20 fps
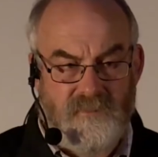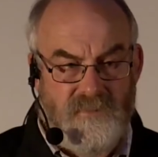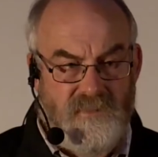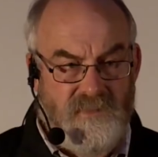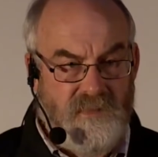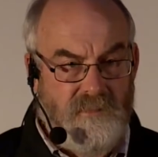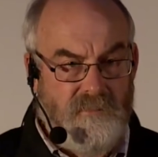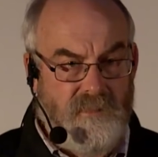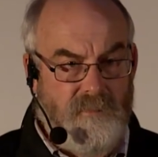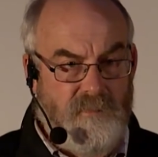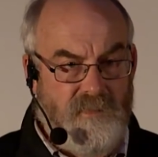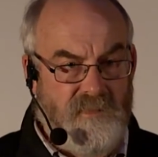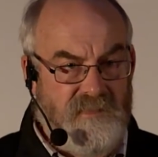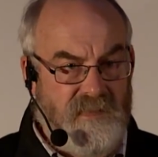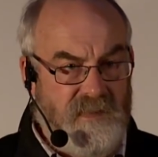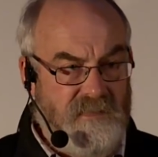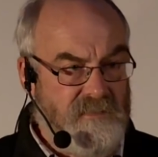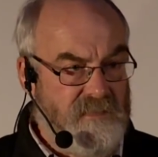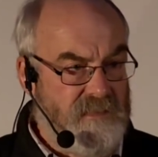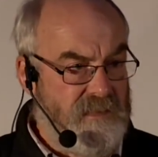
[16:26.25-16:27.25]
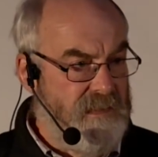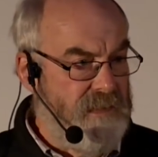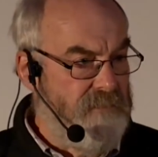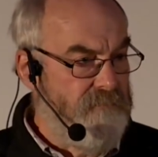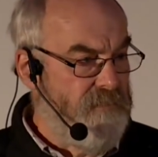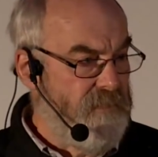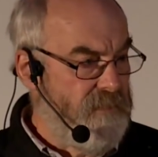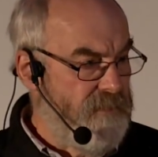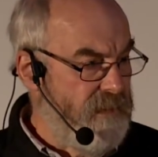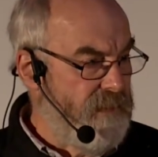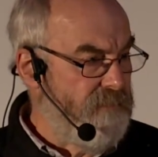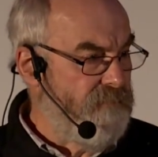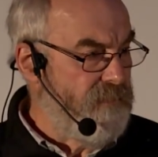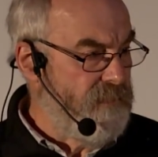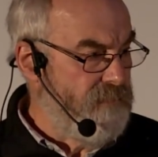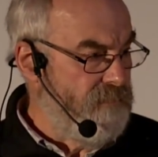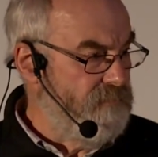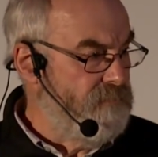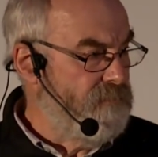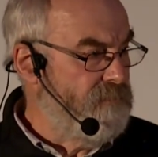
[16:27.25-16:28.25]
So we presented an
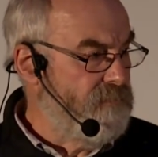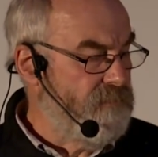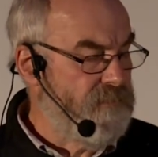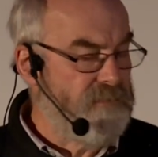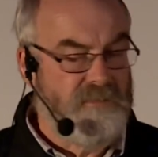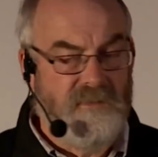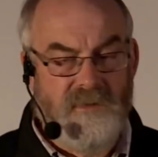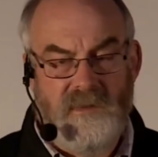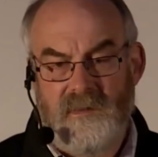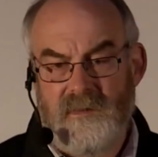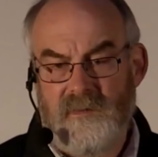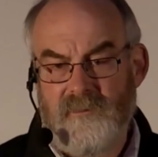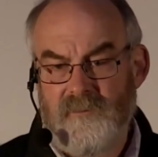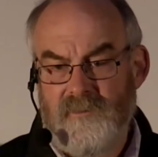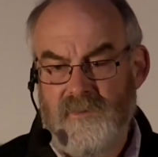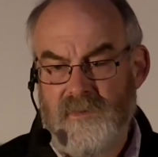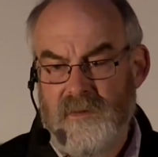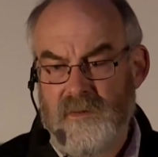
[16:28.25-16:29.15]
infographic on North Korea